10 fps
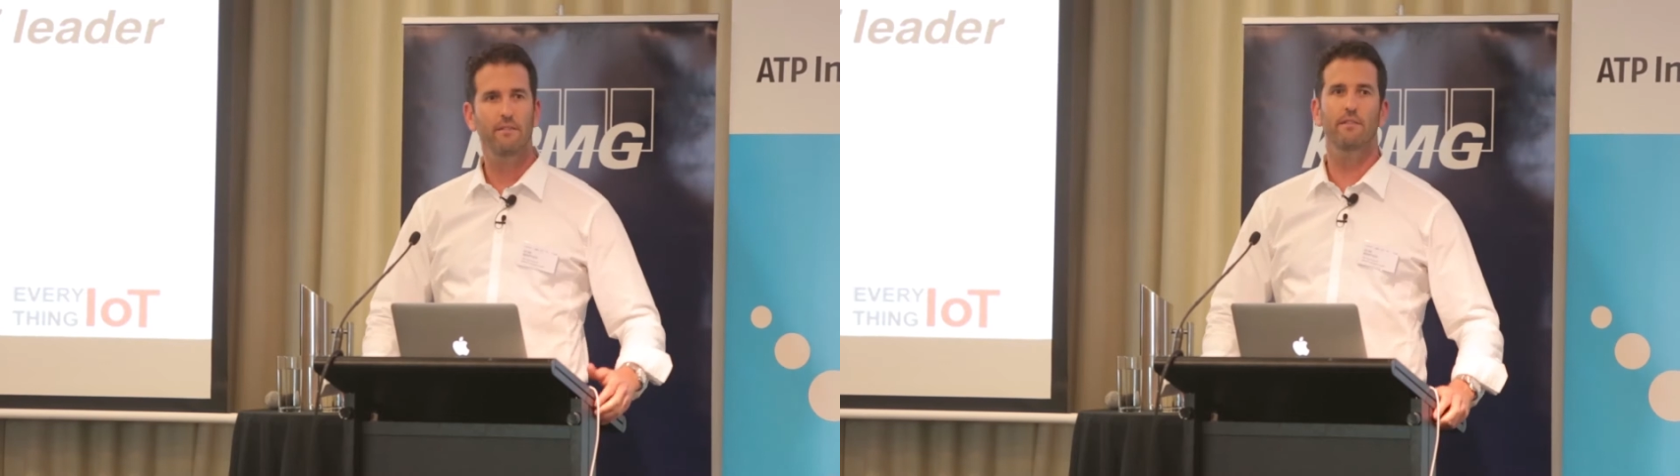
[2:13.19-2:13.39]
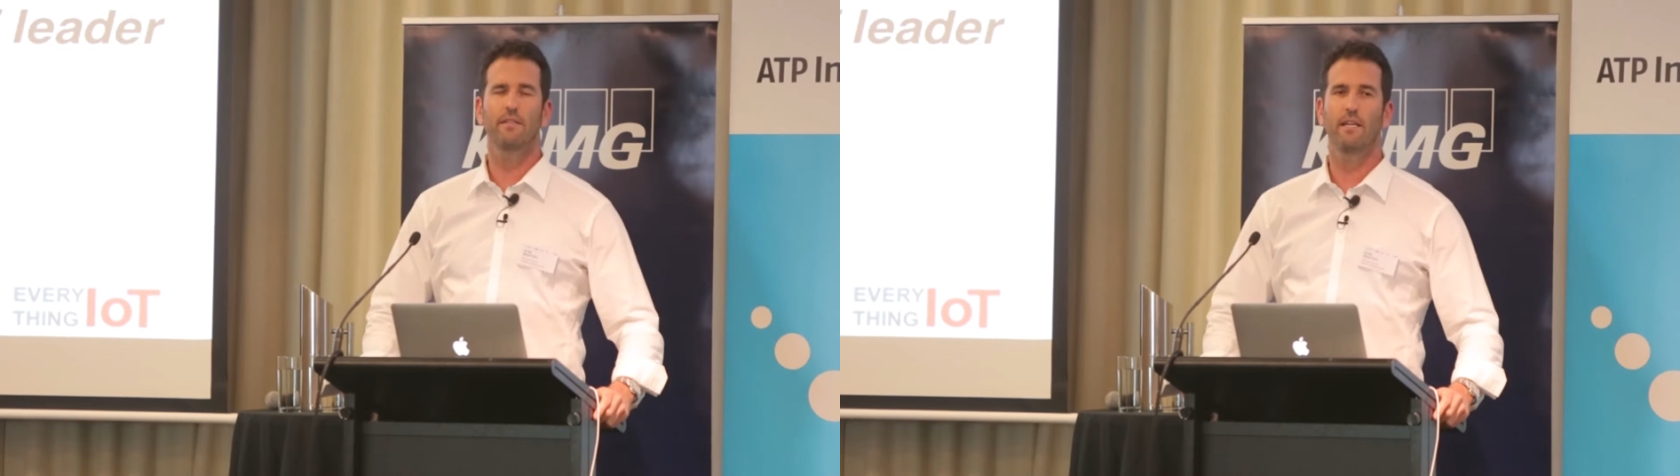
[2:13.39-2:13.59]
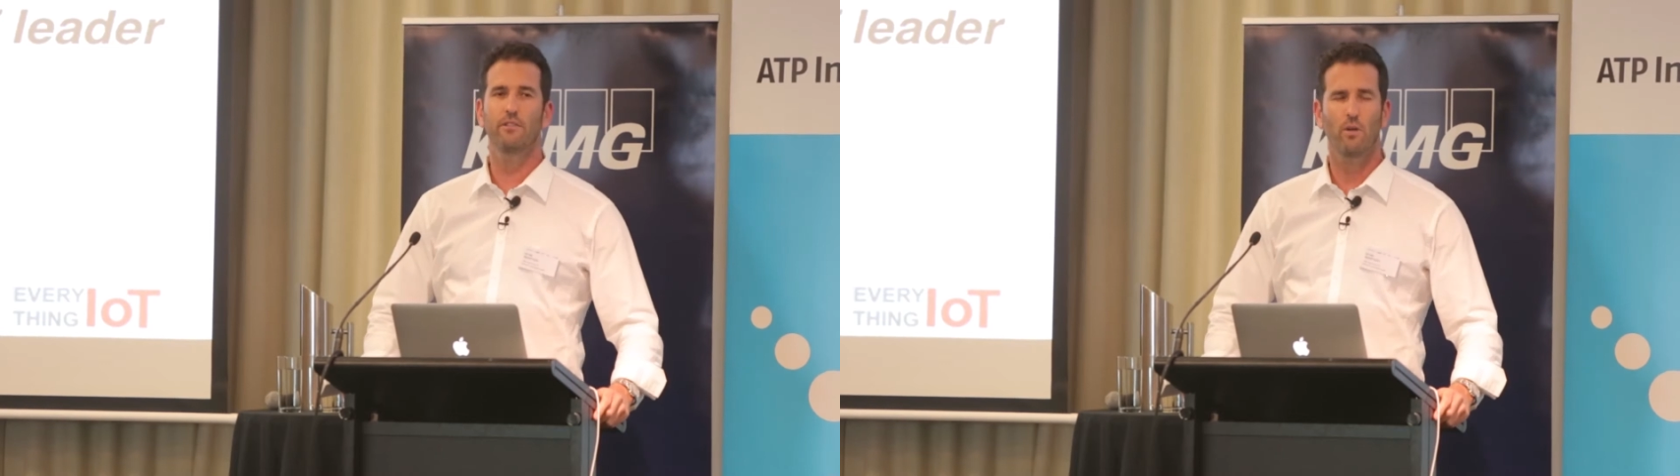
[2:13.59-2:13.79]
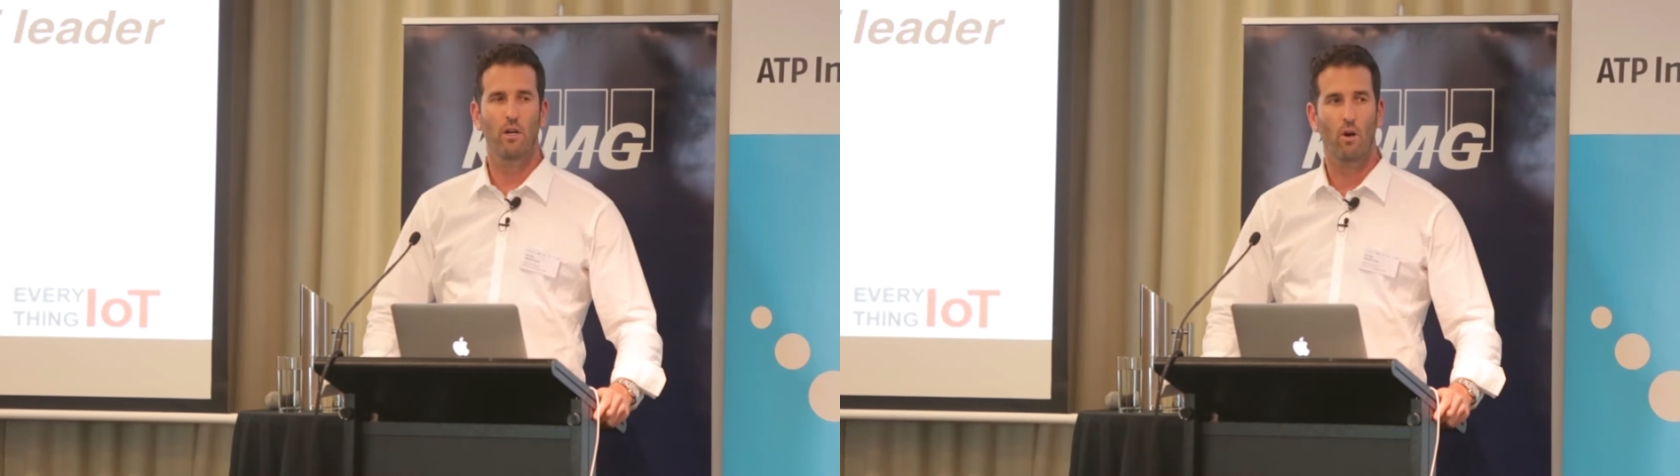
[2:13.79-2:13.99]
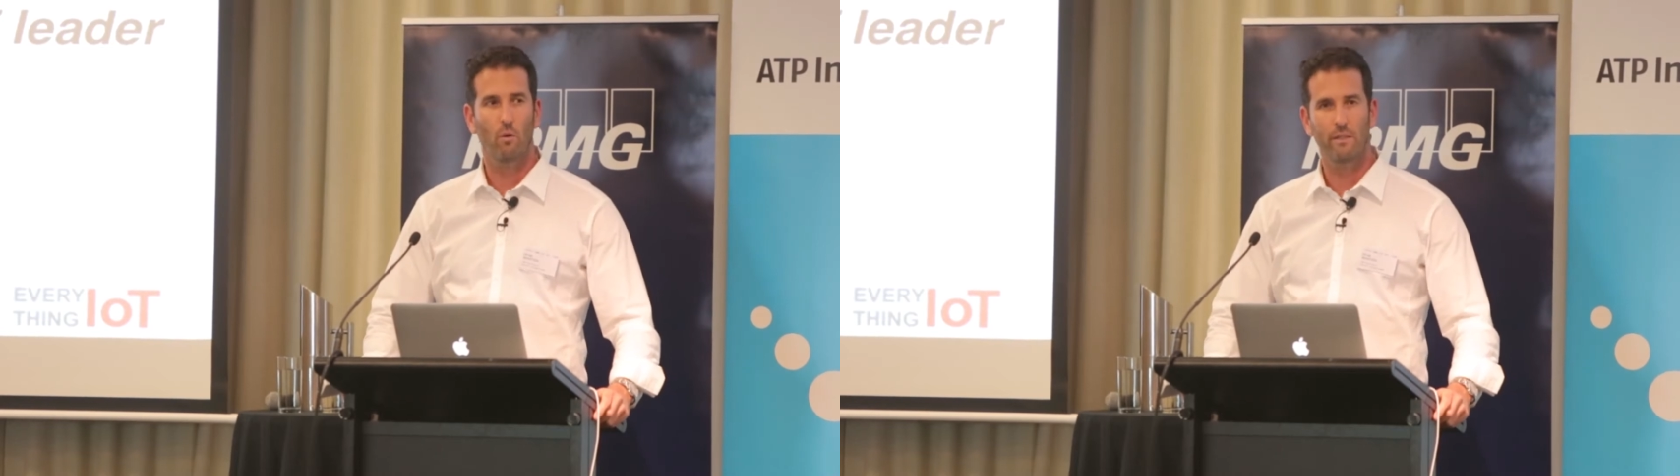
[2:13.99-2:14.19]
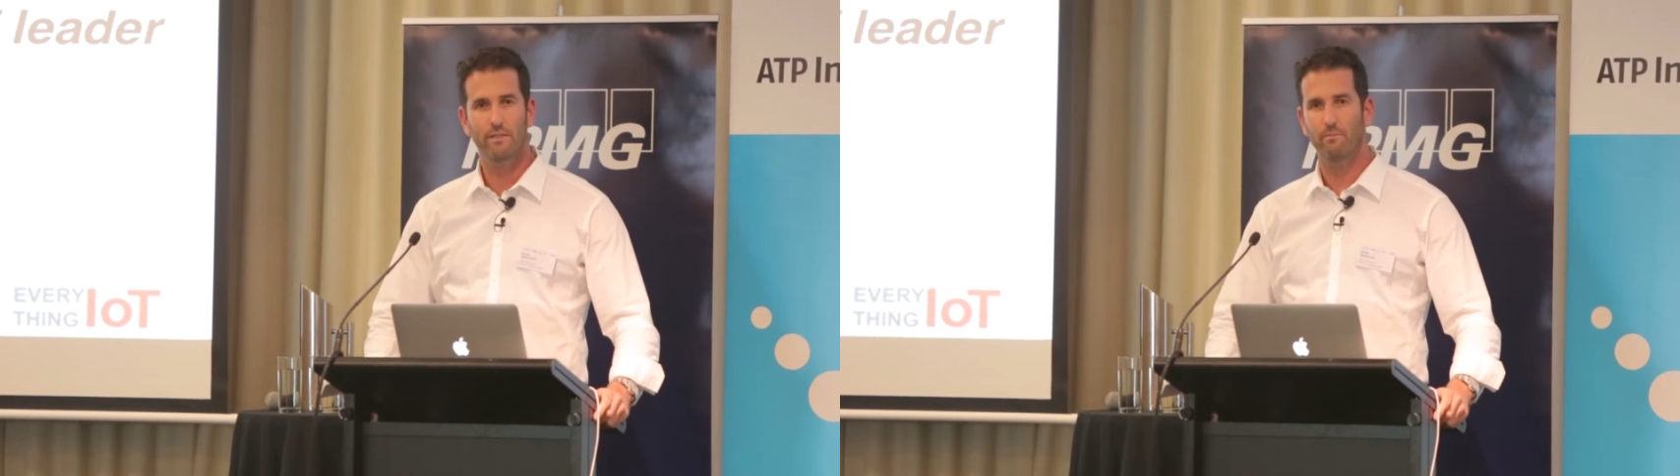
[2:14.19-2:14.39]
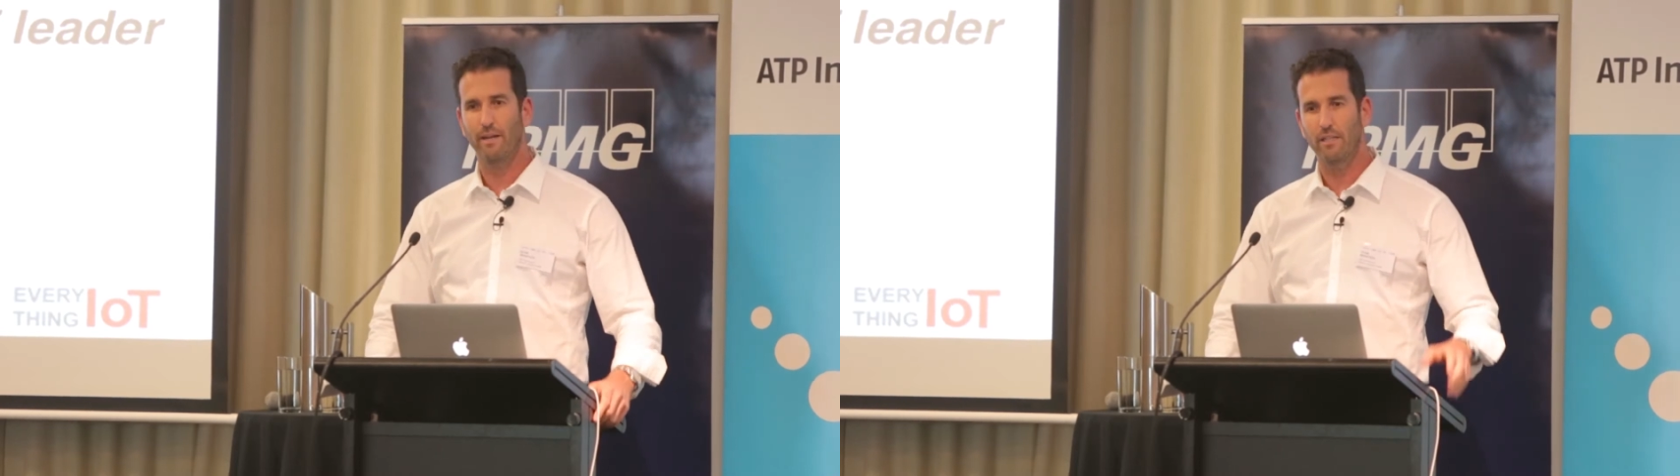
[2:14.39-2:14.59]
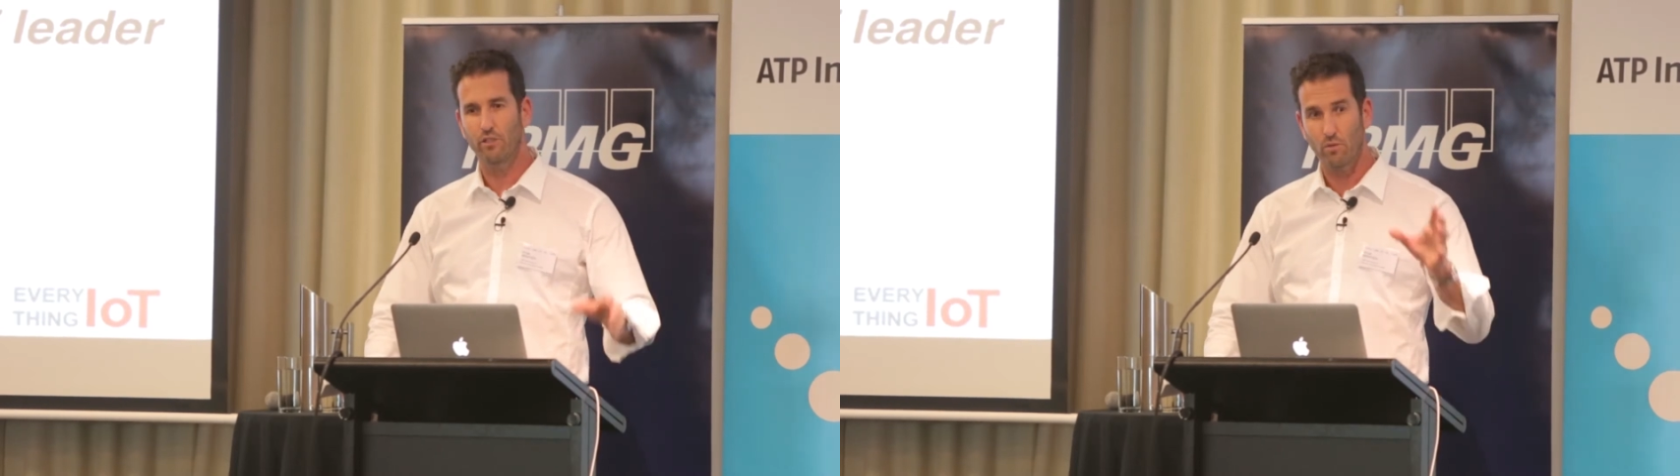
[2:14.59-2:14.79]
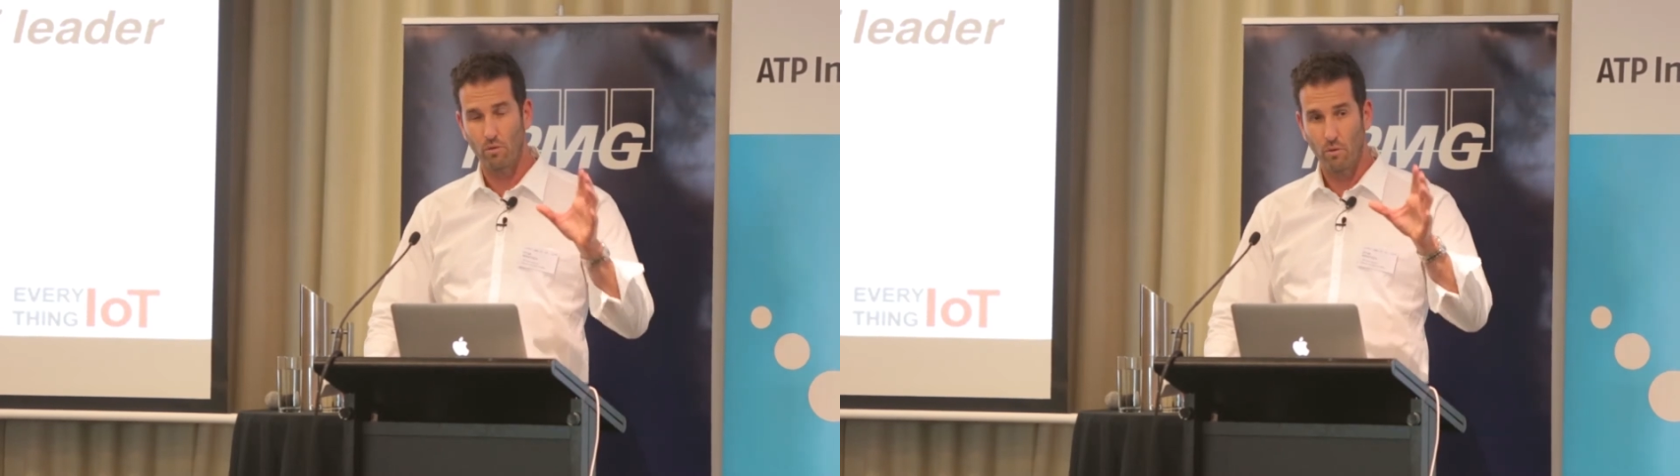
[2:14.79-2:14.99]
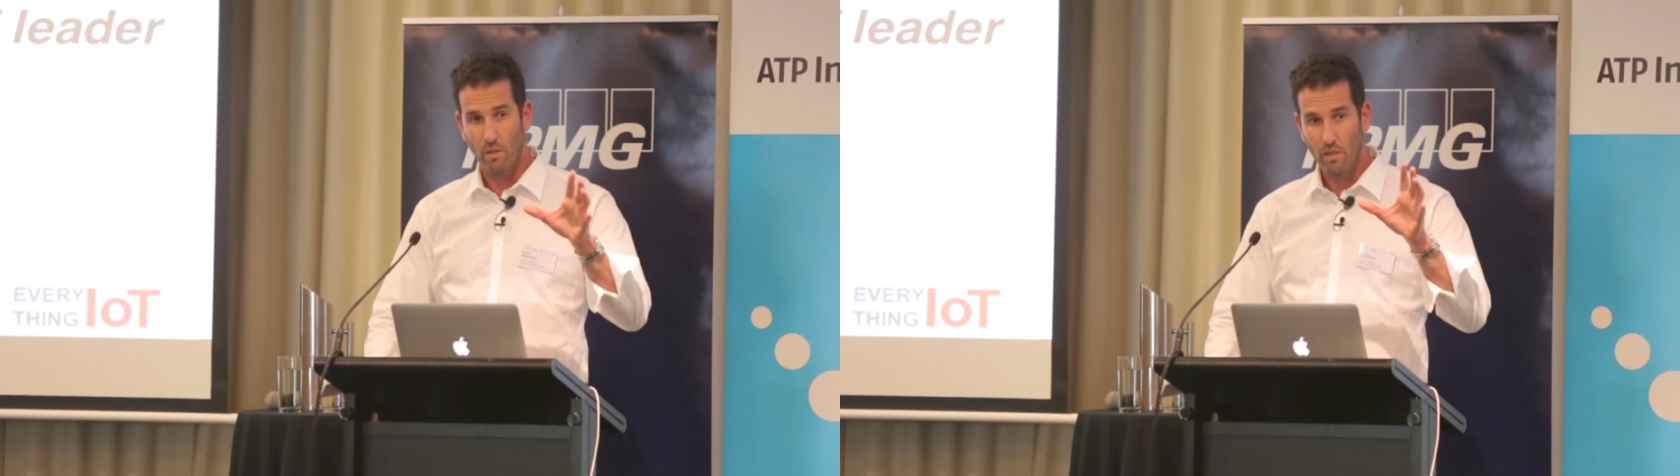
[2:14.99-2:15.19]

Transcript: that Israel always managed to